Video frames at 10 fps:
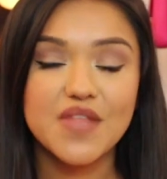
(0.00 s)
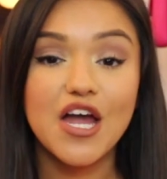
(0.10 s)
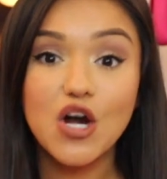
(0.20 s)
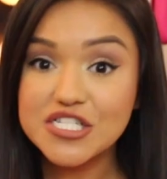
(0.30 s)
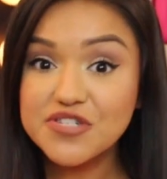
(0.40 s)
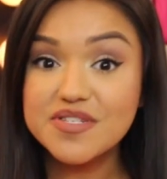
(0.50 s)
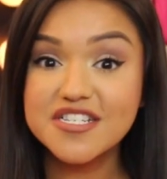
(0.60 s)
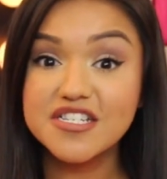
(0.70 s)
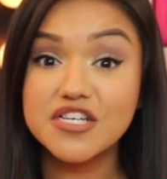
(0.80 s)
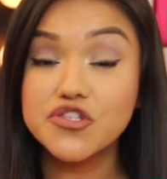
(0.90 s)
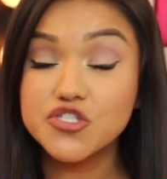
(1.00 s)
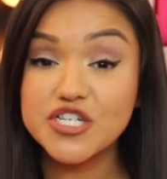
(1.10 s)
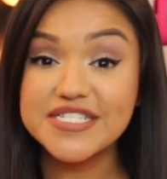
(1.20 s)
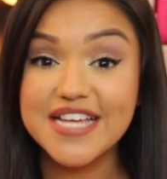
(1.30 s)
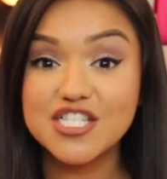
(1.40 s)
I also did another
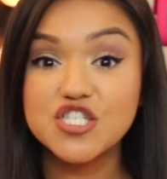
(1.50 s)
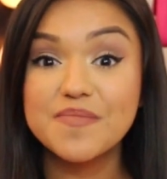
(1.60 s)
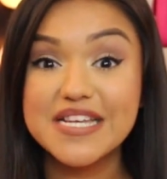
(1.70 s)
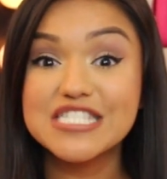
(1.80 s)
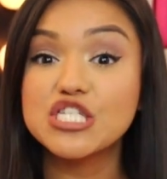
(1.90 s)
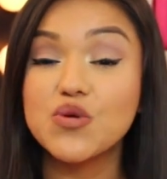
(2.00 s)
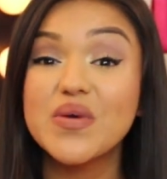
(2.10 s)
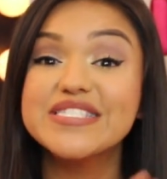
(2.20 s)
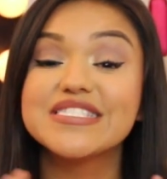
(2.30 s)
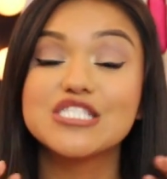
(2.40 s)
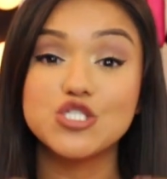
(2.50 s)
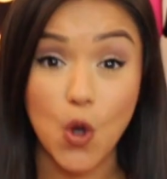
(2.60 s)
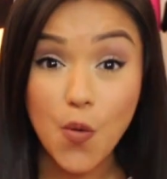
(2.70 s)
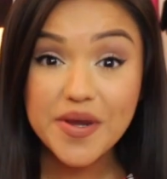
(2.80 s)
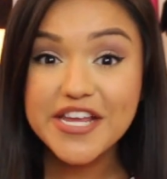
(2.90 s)
transaction because there was
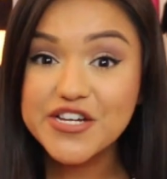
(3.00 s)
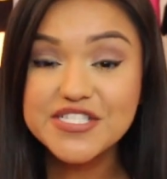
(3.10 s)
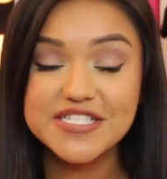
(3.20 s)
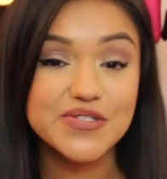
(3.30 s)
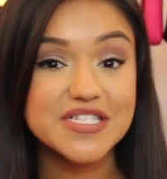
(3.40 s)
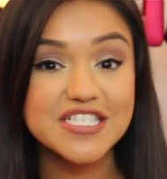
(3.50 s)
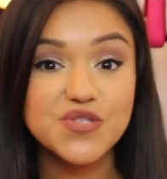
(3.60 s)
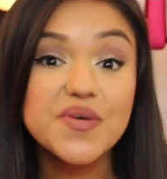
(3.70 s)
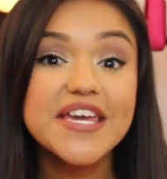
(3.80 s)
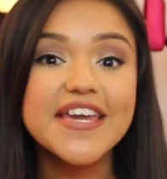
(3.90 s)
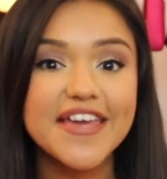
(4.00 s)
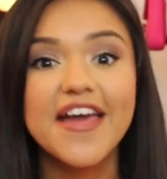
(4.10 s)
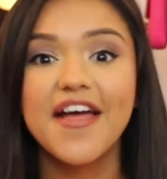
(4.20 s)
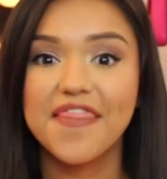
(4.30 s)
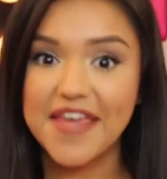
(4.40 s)
so many good deals this week
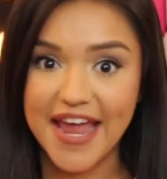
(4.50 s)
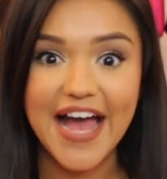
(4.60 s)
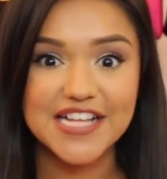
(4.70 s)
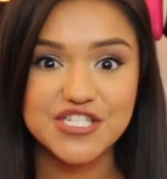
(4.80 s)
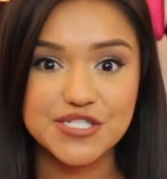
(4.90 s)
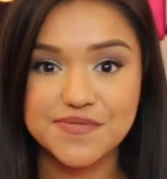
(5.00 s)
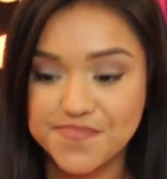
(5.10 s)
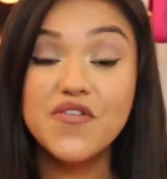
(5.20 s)
that I had to.